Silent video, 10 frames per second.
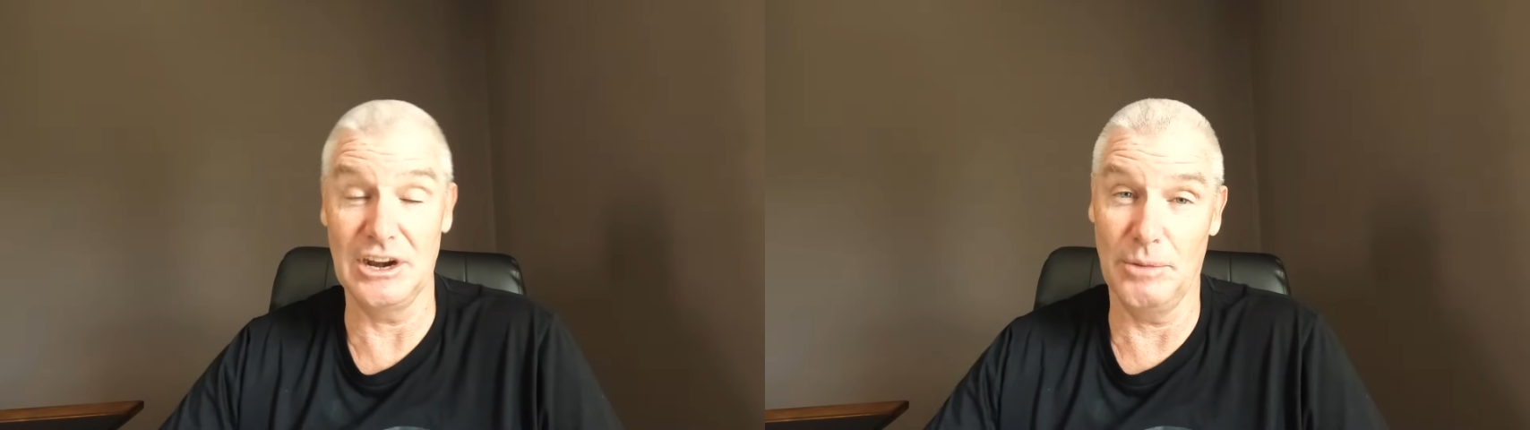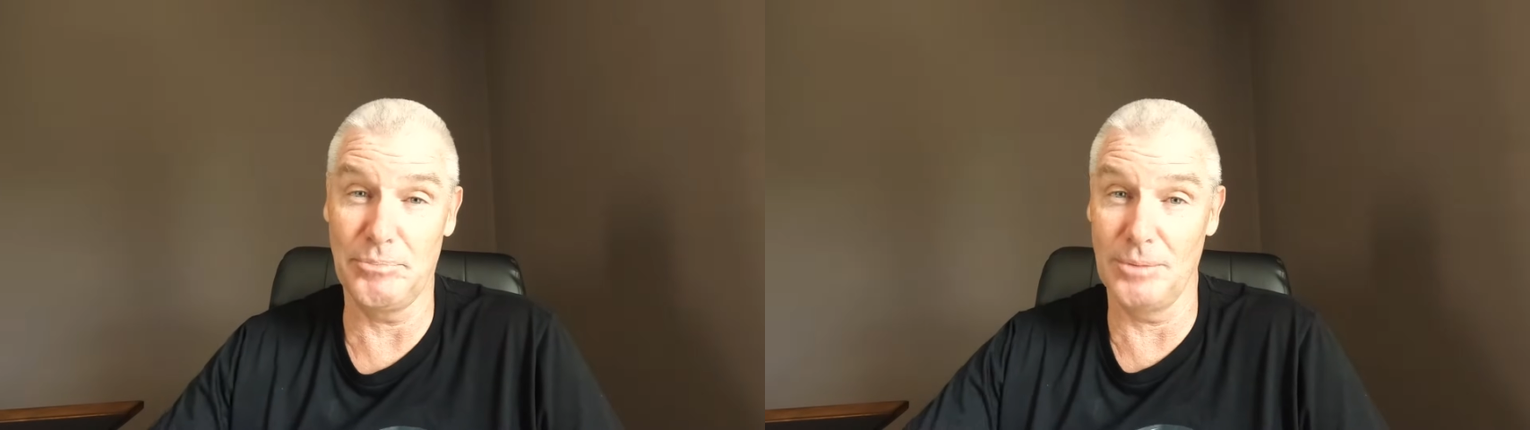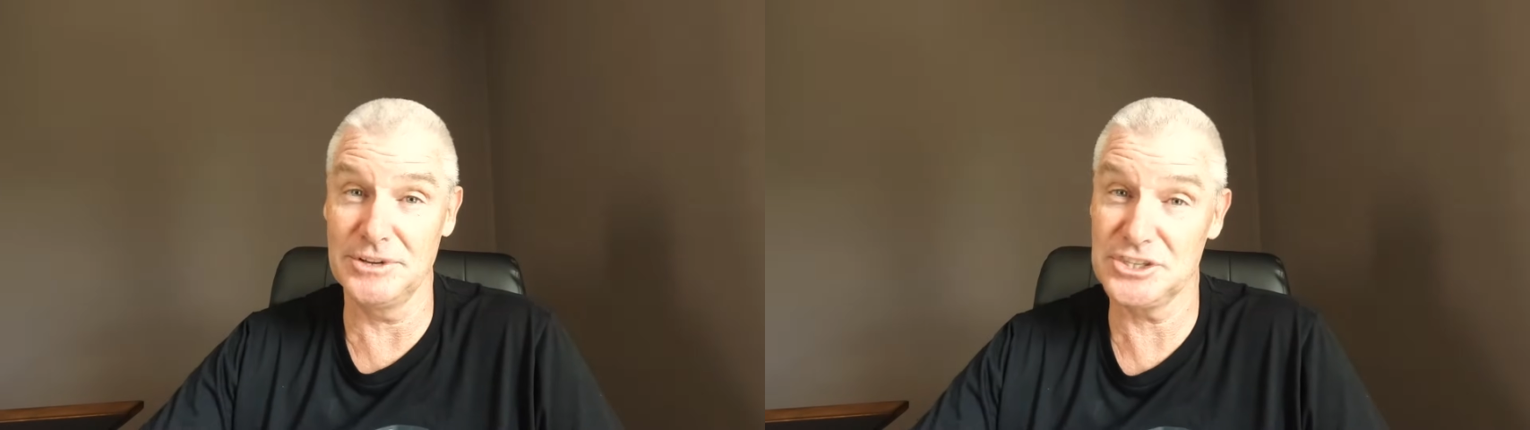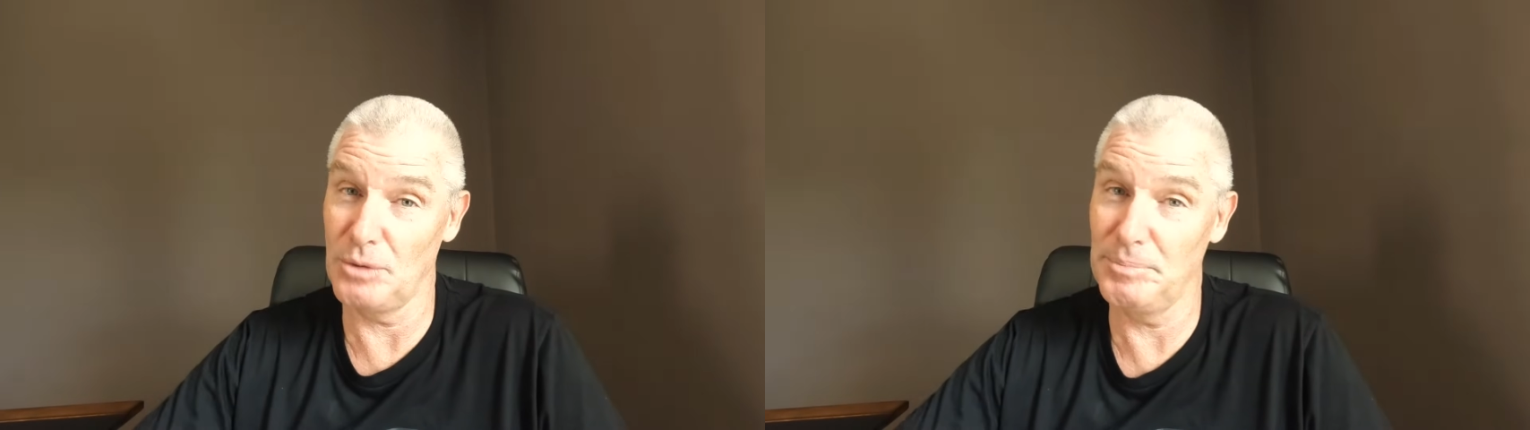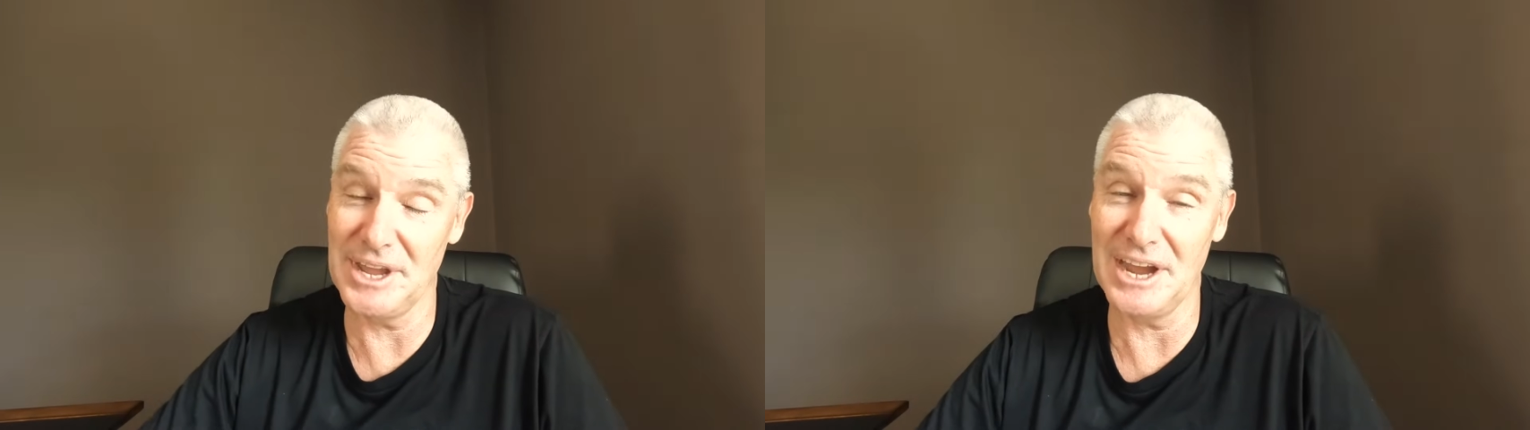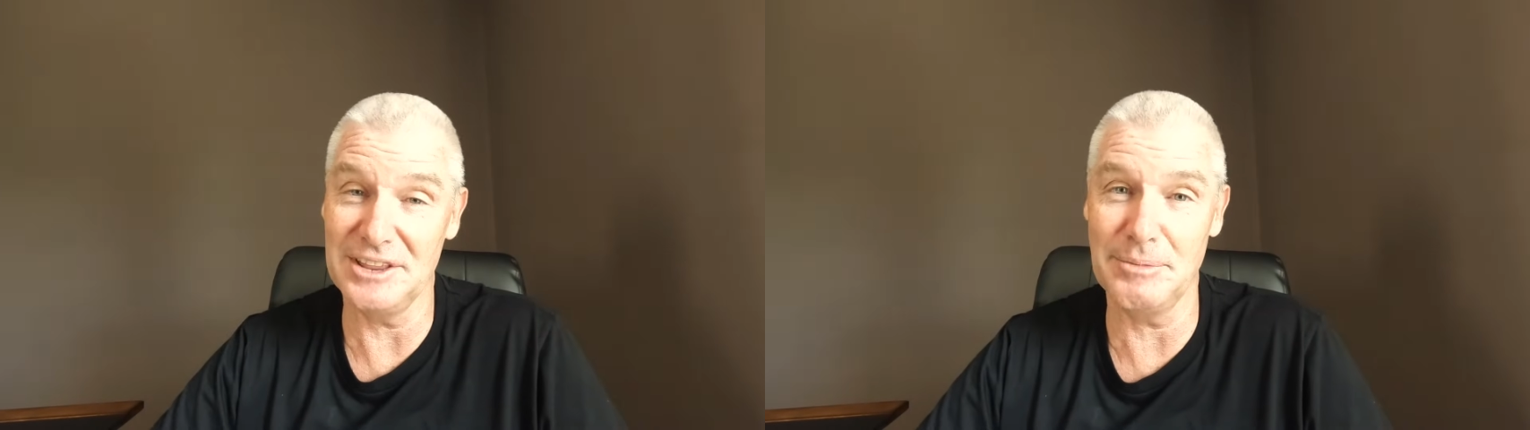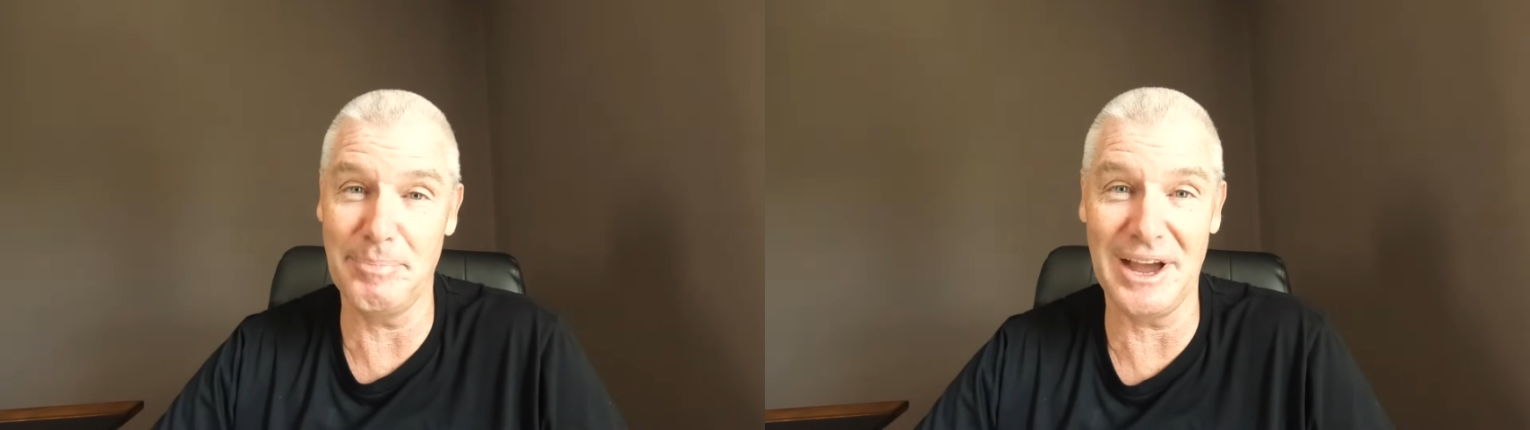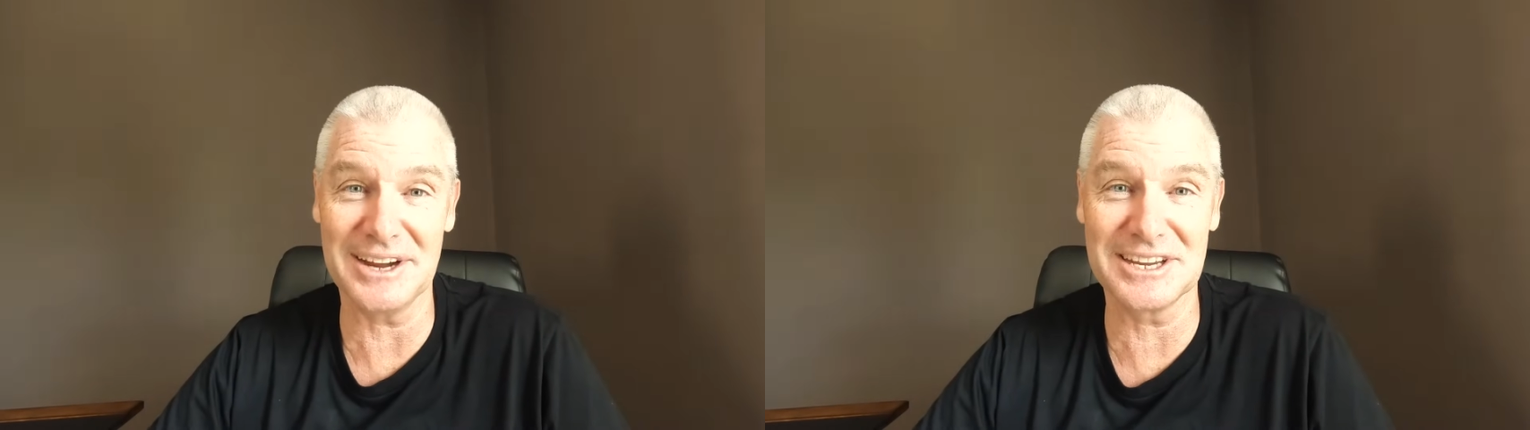and I promise I'll be out in the
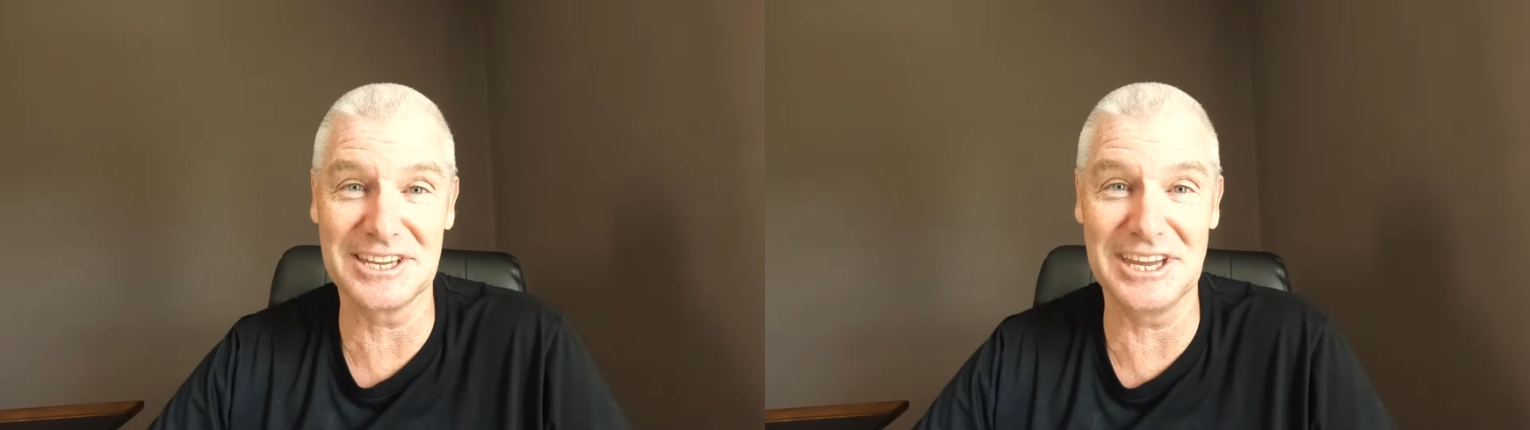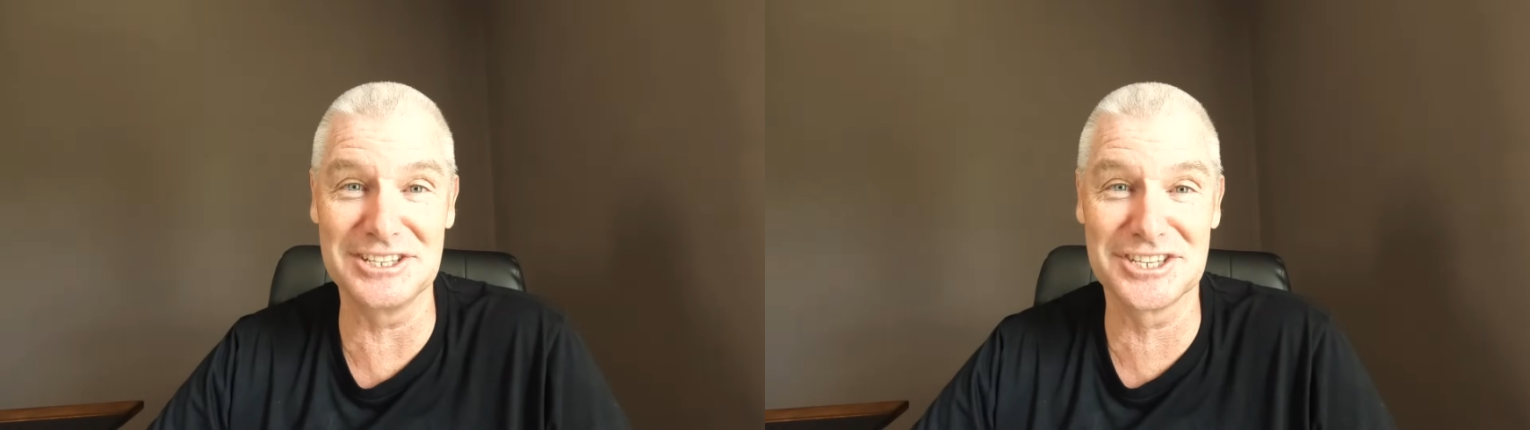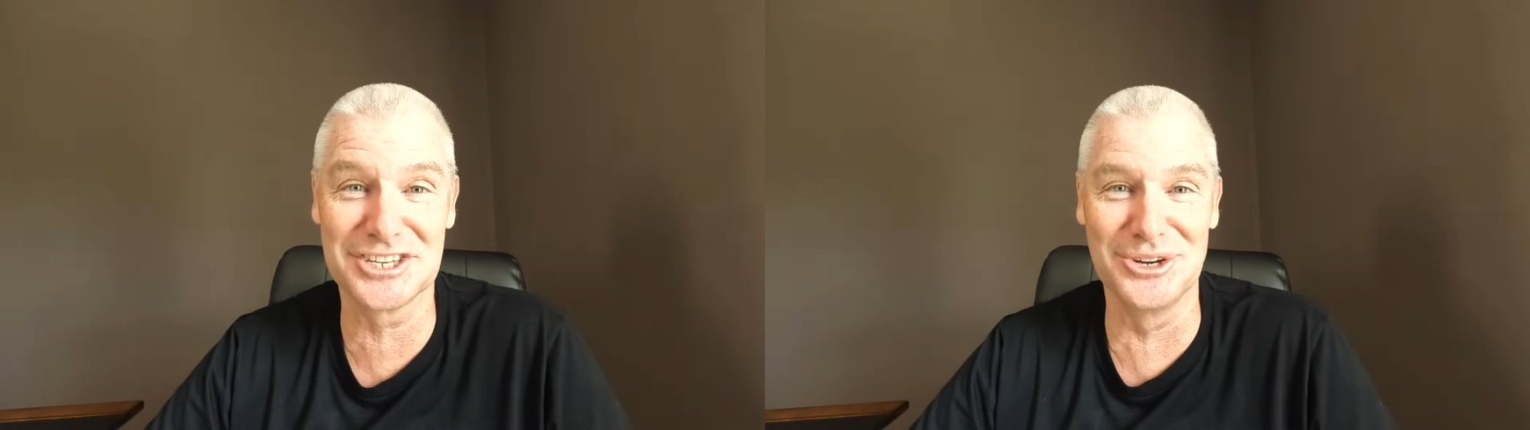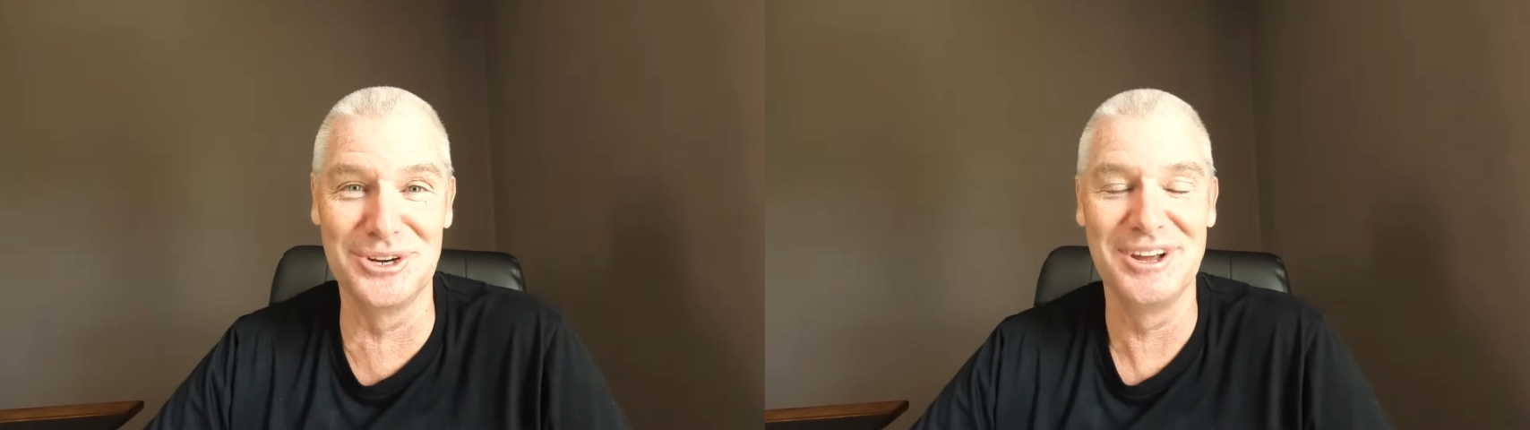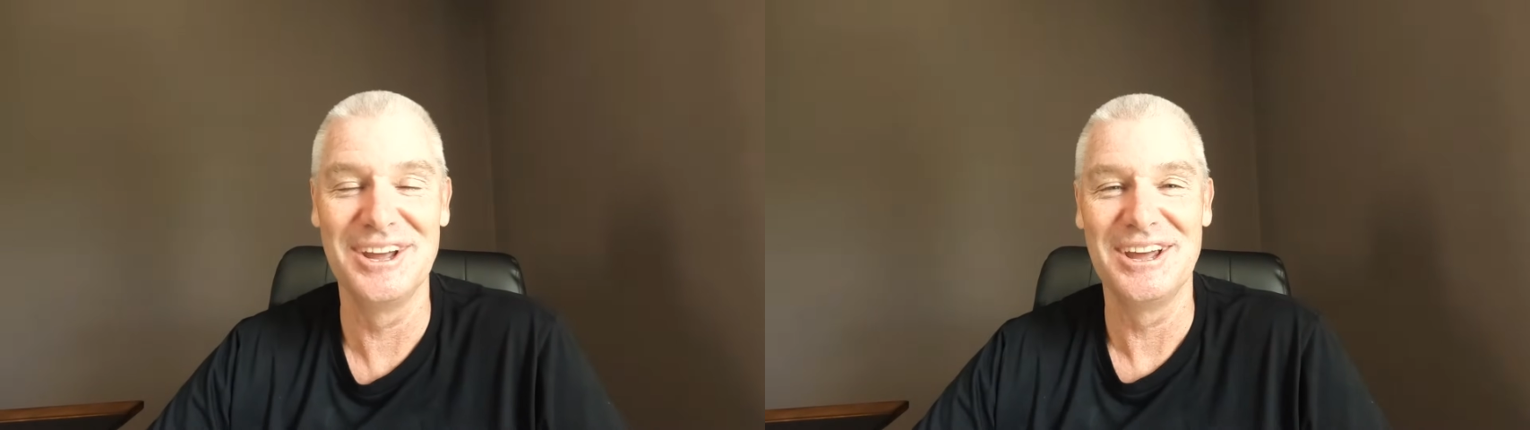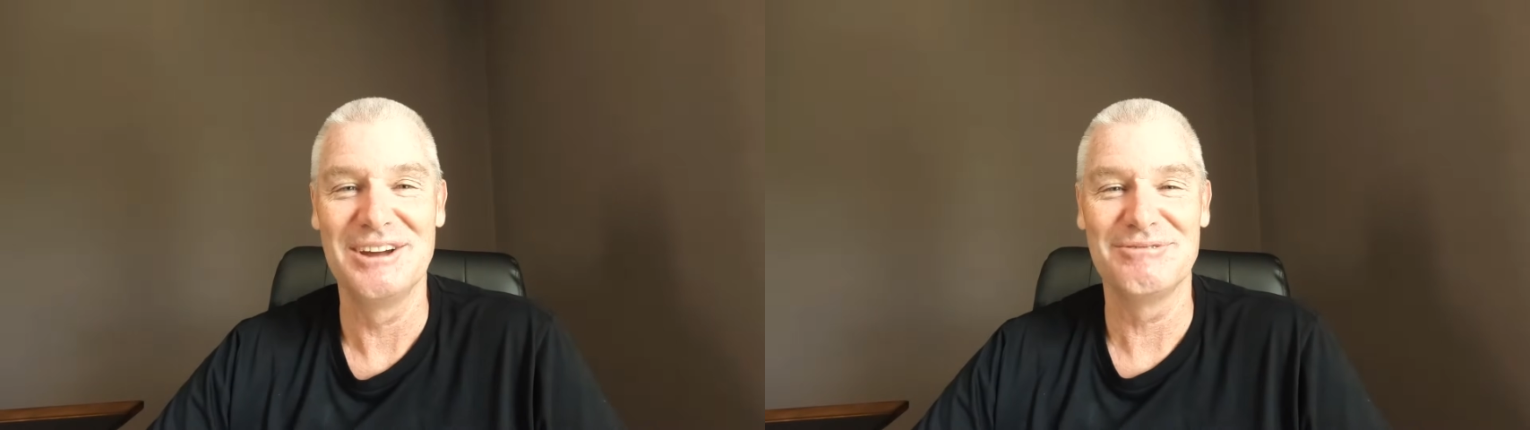park again soon